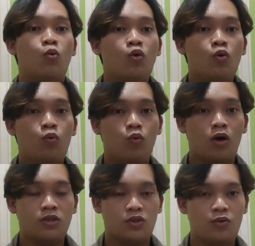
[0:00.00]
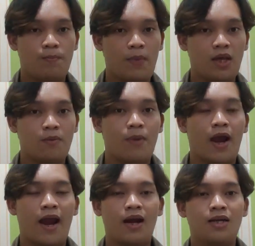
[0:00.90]
who wants to make my
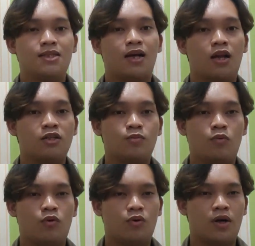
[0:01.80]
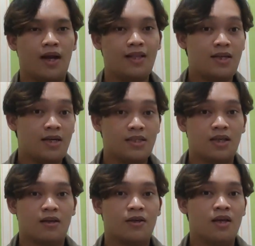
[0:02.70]
English class more interesting.